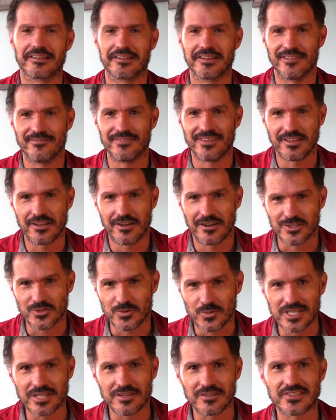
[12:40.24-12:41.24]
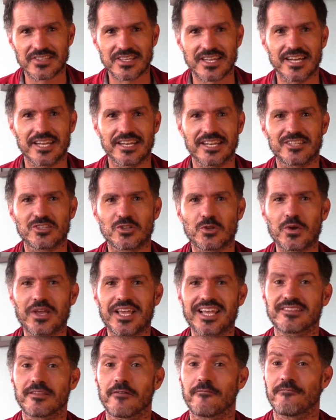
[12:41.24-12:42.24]
Leaving God's will aside, let's
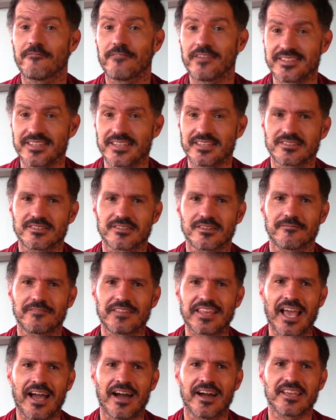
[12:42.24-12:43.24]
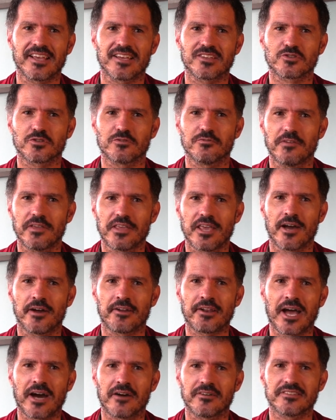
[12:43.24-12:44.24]
look at the physics of the Hagia Sophia
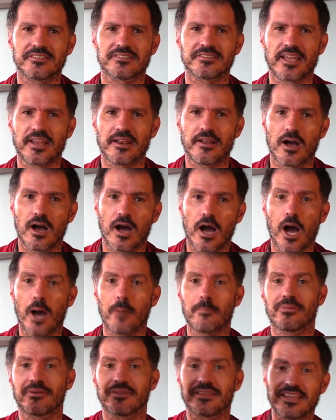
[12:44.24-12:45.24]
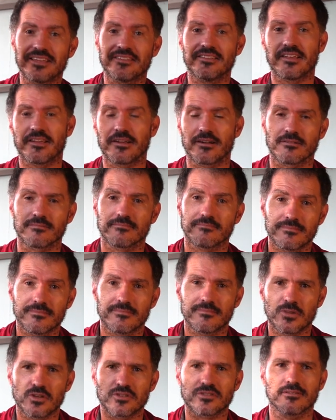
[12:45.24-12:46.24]
and how it stayed up in the air
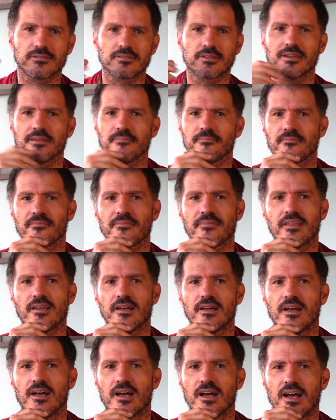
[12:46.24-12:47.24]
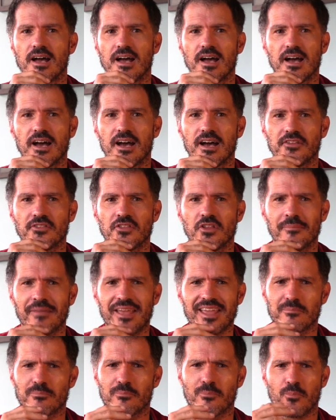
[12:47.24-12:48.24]
most of the time. The
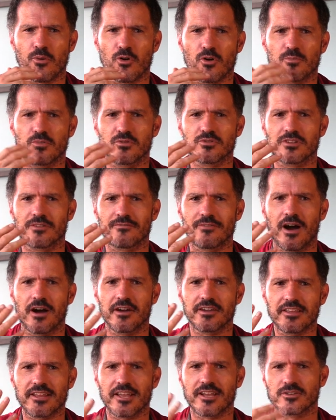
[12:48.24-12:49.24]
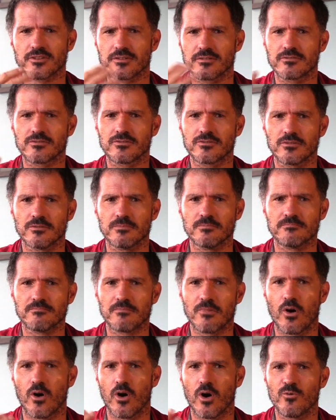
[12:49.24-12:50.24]
main purpose of architecture to
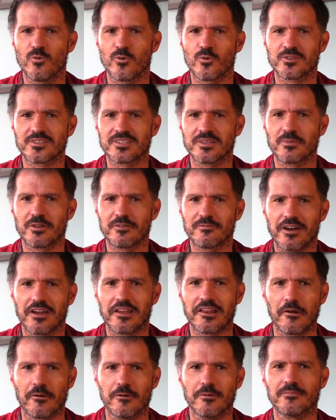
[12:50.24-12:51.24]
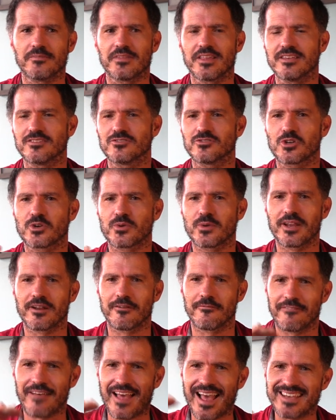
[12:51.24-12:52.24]
oversimplifying a little, is to create
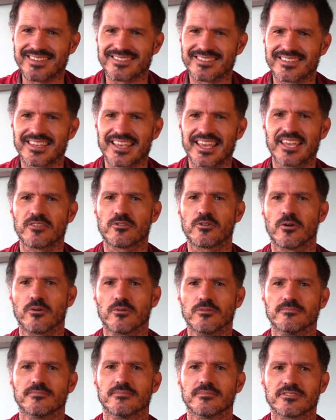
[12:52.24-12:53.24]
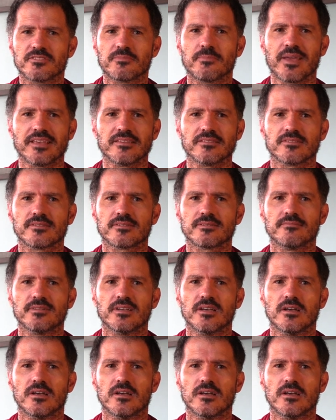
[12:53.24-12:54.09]
a vast internal space,